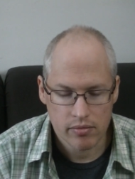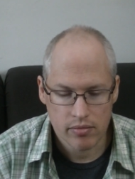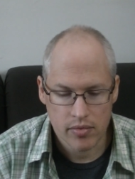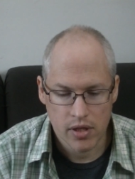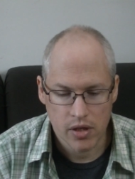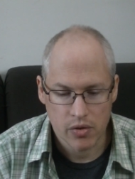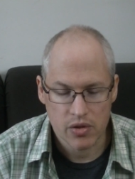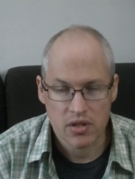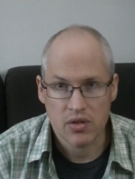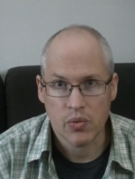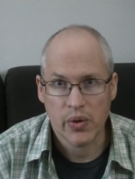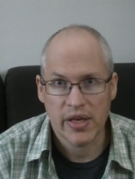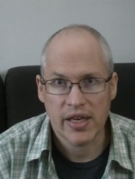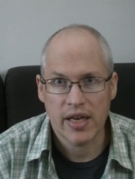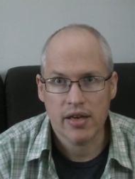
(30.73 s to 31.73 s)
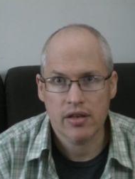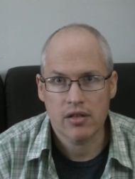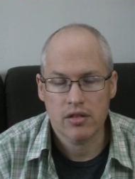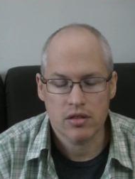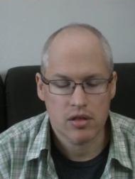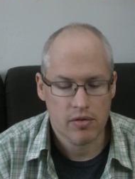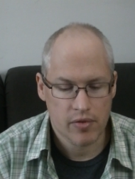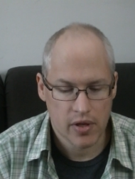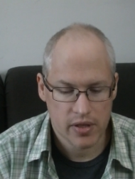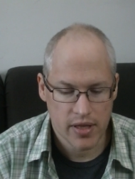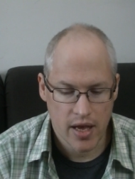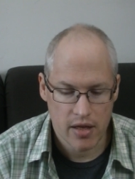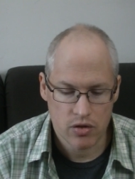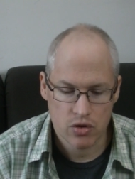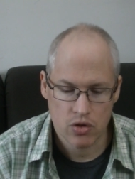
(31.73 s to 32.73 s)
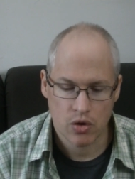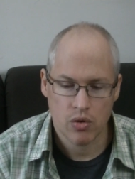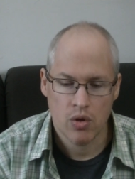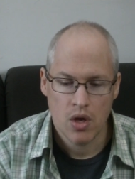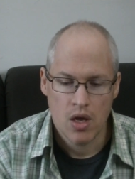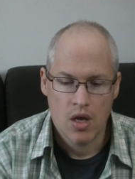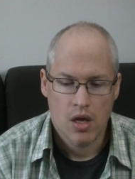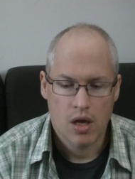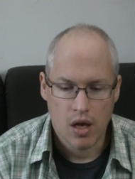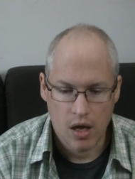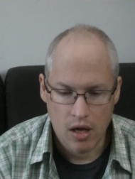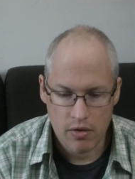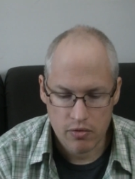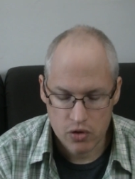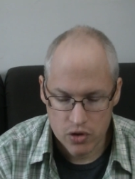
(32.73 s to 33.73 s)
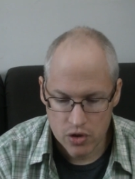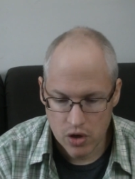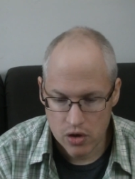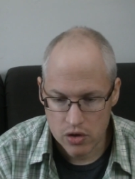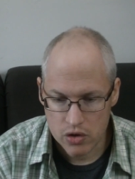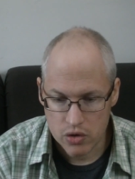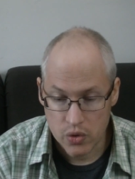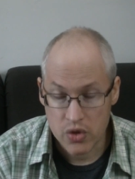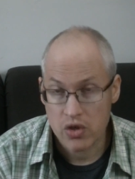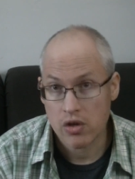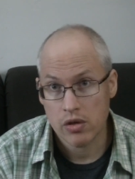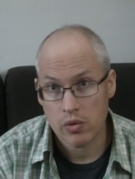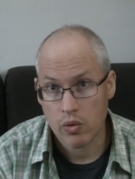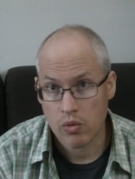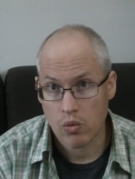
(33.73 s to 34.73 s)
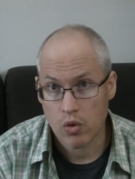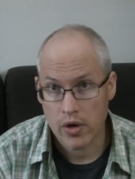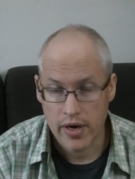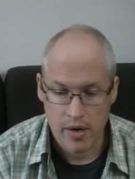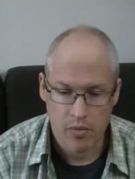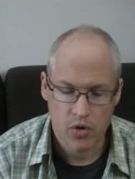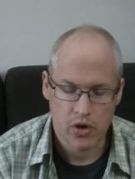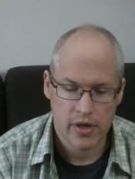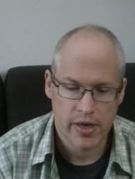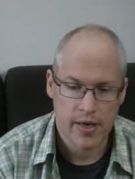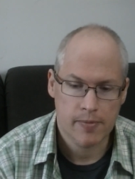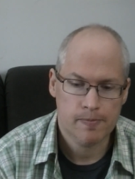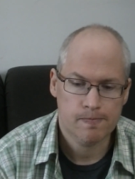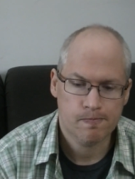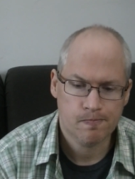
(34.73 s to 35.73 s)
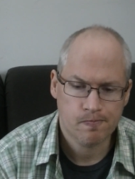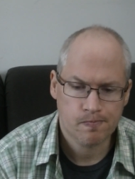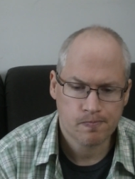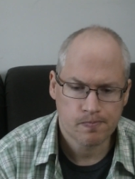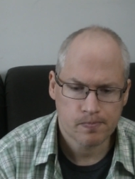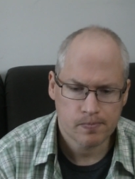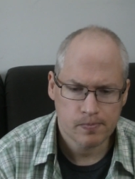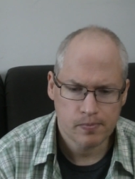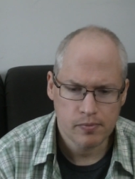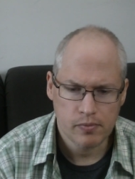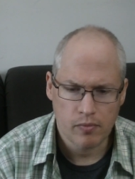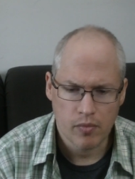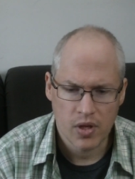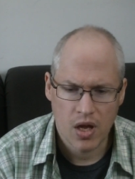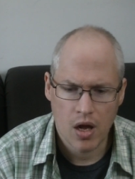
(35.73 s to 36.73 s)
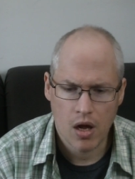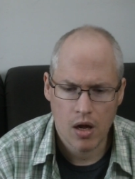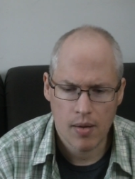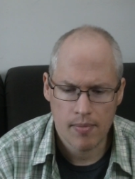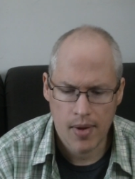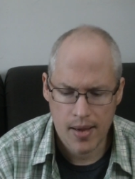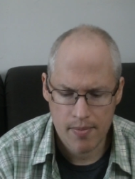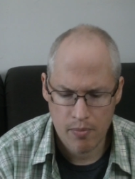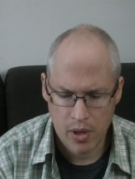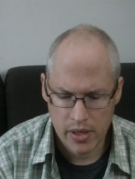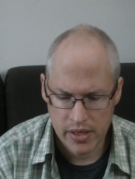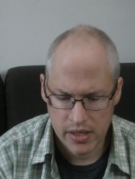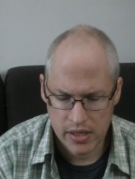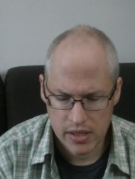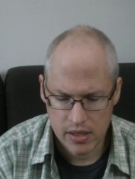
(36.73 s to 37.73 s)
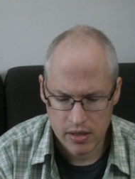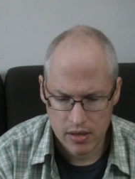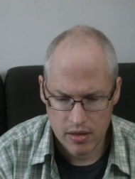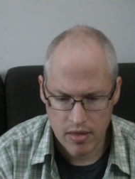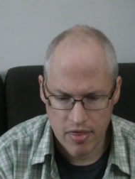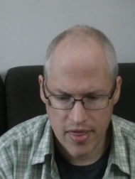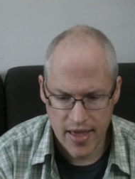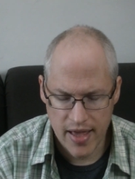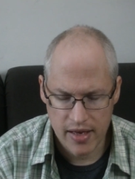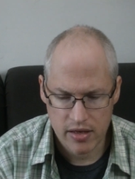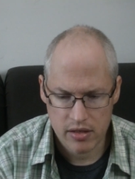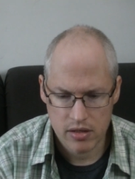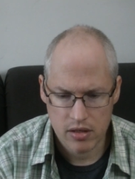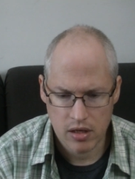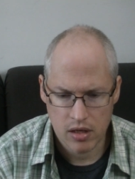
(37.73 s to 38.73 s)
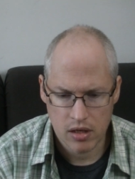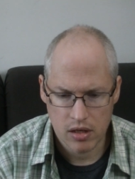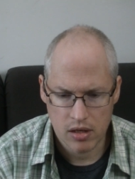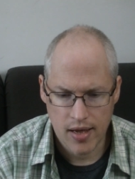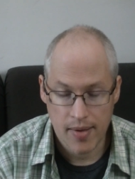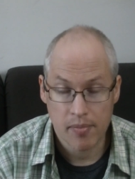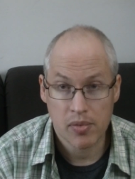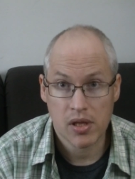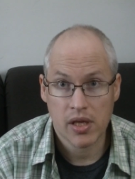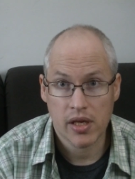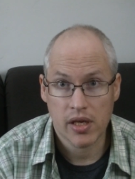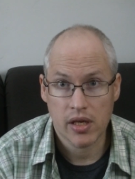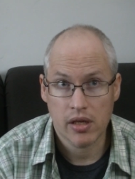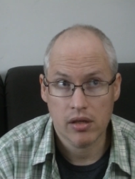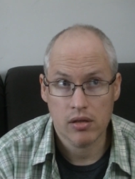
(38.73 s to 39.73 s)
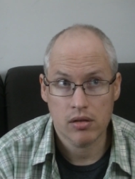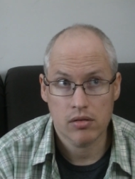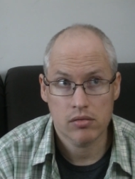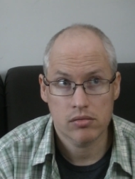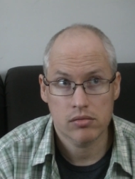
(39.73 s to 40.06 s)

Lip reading: it's the weekend and stuff like that. So for starters, we're starting with Warhammer again. My buddy that I'm playing